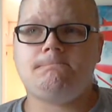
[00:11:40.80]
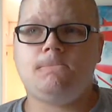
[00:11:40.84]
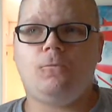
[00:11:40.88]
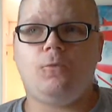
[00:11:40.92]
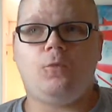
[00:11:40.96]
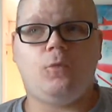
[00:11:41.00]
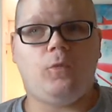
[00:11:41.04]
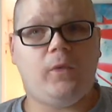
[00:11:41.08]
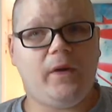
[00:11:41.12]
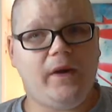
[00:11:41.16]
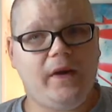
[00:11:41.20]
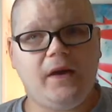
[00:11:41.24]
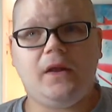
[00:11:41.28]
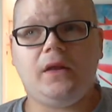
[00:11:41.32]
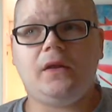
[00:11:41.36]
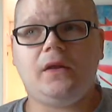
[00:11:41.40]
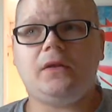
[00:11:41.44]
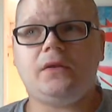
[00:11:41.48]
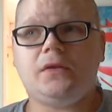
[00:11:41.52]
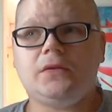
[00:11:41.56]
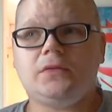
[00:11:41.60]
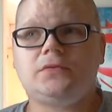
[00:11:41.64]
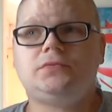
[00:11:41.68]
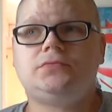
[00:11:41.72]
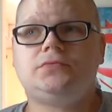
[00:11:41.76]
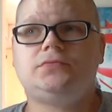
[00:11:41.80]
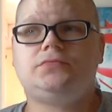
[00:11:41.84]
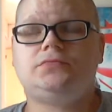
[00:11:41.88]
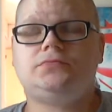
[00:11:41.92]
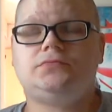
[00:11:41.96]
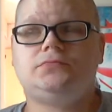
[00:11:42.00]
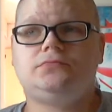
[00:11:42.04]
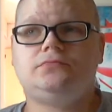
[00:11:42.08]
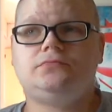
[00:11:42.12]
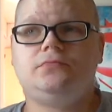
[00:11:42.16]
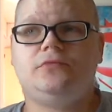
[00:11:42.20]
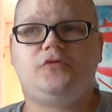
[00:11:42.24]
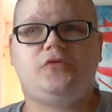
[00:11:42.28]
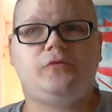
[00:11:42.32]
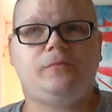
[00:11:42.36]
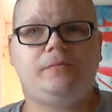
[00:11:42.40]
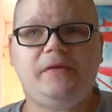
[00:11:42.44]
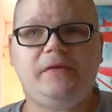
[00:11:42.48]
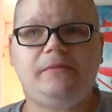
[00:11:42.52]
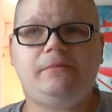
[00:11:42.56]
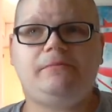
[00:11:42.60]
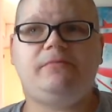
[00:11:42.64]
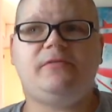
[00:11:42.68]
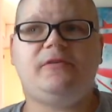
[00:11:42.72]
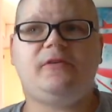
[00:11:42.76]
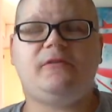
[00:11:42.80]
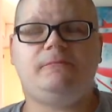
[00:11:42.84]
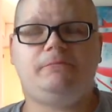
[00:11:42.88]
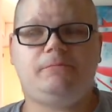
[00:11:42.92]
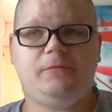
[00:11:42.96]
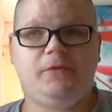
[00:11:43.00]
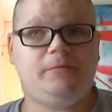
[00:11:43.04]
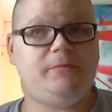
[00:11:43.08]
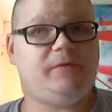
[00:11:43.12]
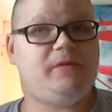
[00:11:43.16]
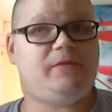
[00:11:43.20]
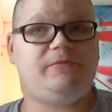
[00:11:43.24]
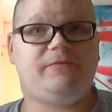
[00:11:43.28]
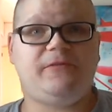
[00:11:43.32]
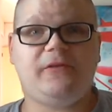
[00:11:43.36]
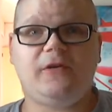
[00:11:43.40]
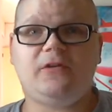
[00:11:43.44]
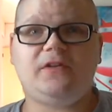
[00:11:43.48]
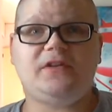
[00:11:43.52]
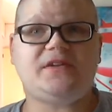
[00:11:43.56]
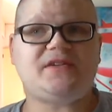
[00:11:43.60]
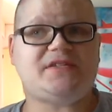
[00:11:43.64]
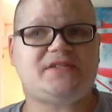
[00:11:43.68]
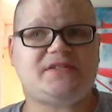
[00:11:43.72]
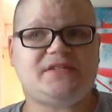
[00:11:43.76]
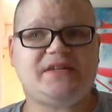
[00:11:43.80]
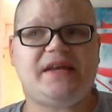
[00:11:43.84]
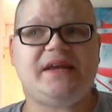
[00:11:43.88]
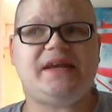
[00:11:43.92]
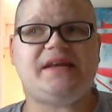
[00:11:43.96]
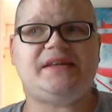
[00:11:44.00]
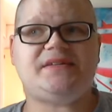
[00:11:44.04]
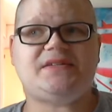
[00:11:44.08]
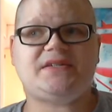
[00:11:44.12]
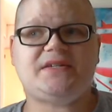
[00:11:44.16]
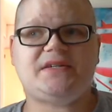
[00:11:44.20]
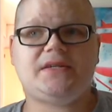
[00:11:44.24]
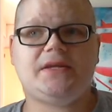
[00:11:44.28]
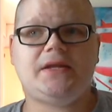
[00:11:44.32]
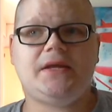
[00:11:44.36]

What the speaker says: well, to be fairly said,